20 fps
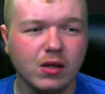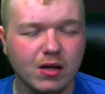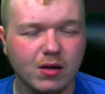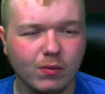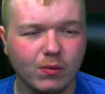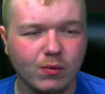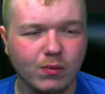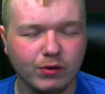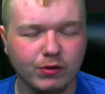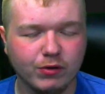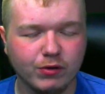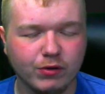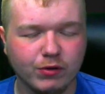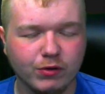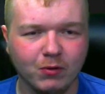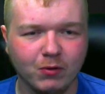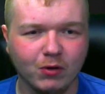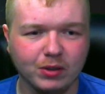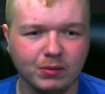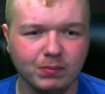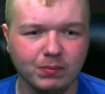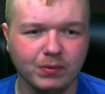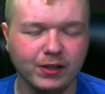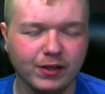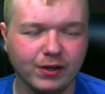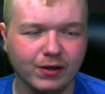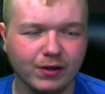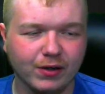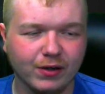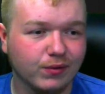We was doing
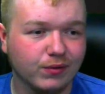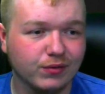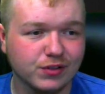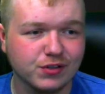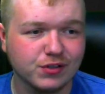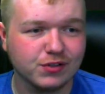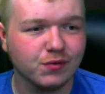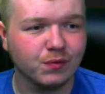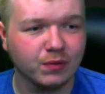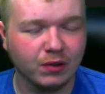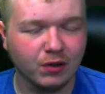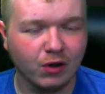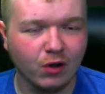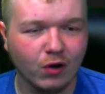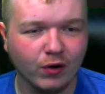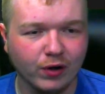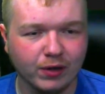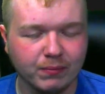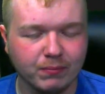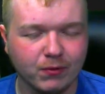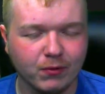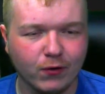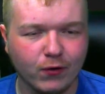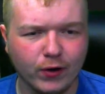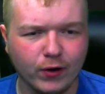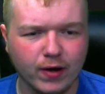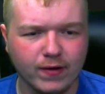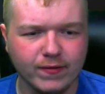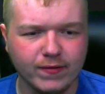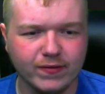multiplayer, we was just doing the login part
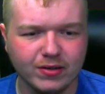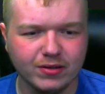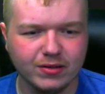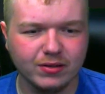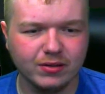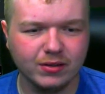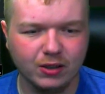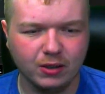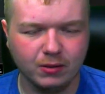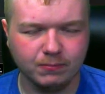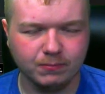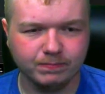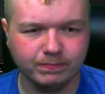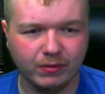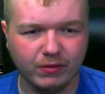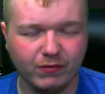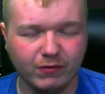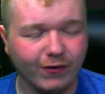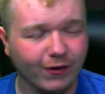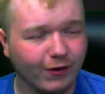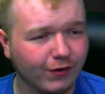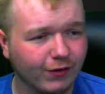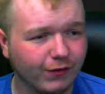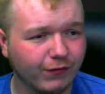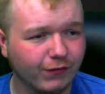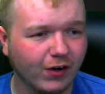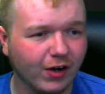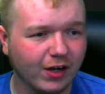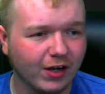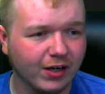of it. Um, fairly
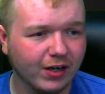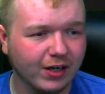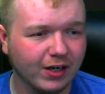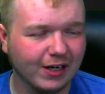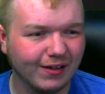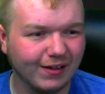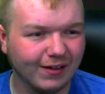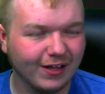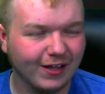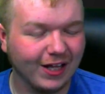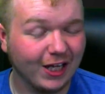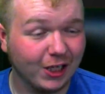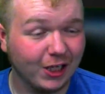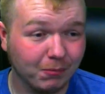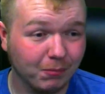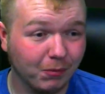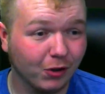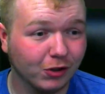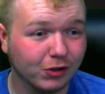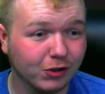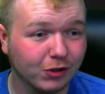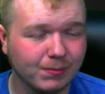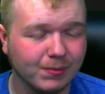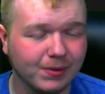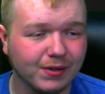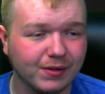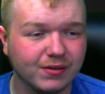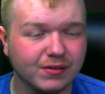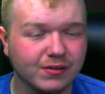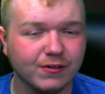fine. I got that could possibly be a
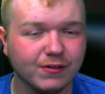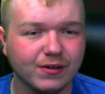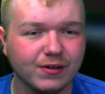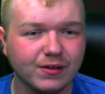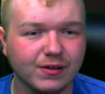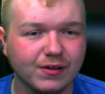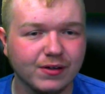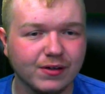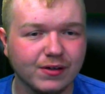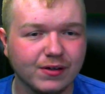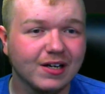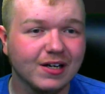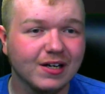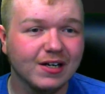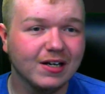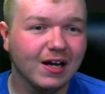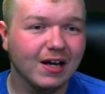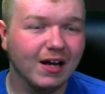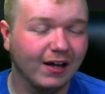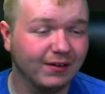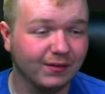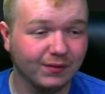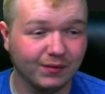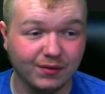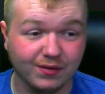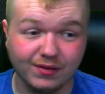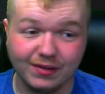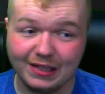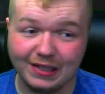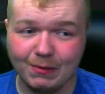series. I could
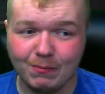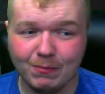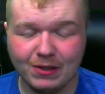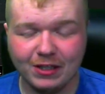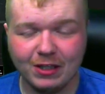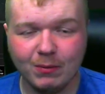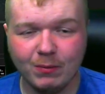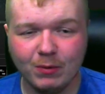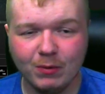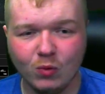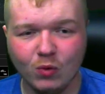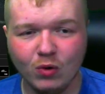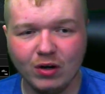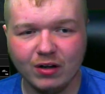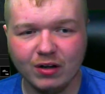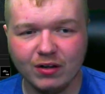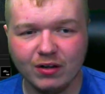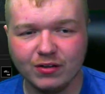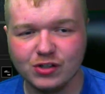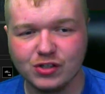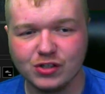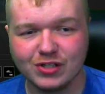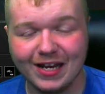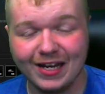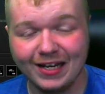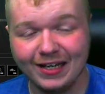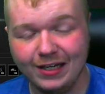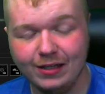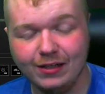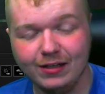see it becoming one. It's just I
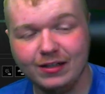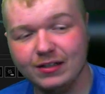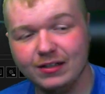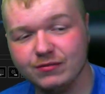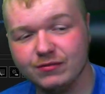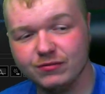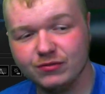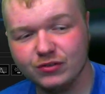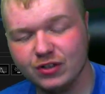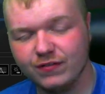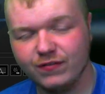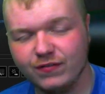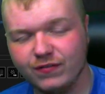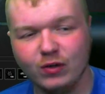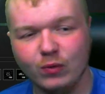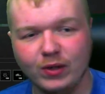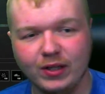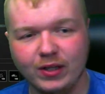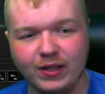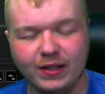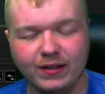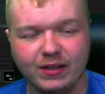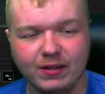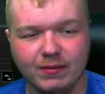need to try to find a way to get them